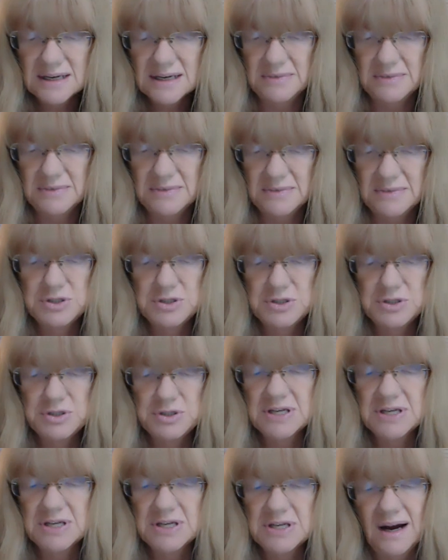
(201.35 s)
I'm too
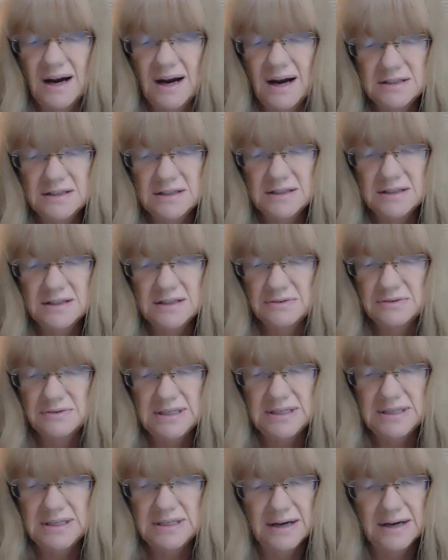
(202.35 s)
tired to read
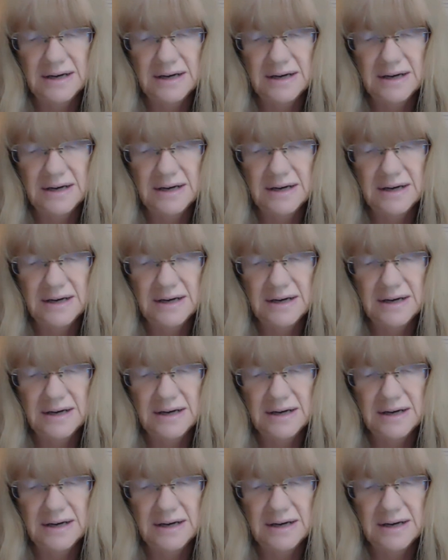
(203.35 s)
now,"